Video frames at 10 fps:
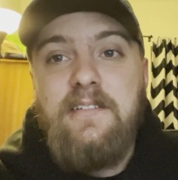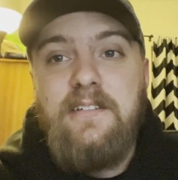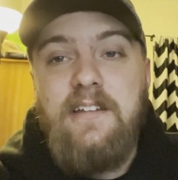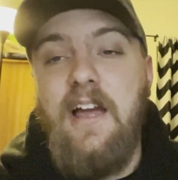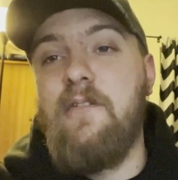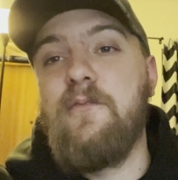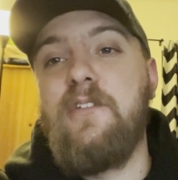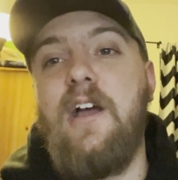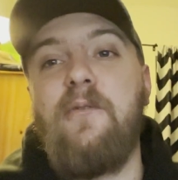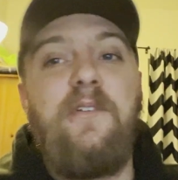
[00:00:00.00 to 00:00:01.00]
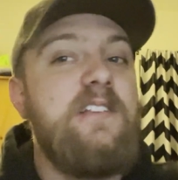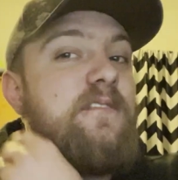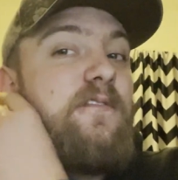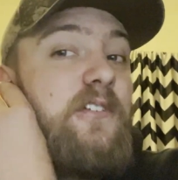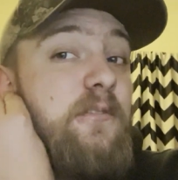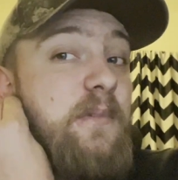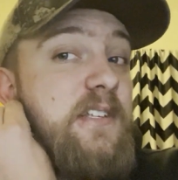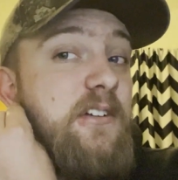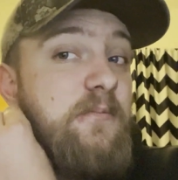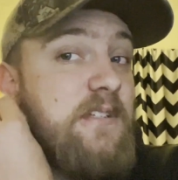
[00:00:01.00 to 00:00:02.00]
not reason for you to be
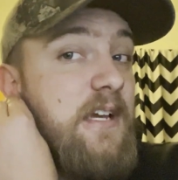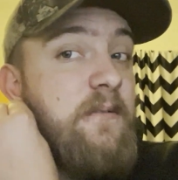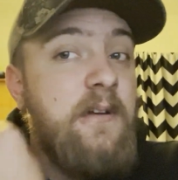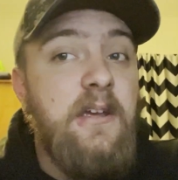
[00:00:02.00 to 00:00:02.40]
so upset.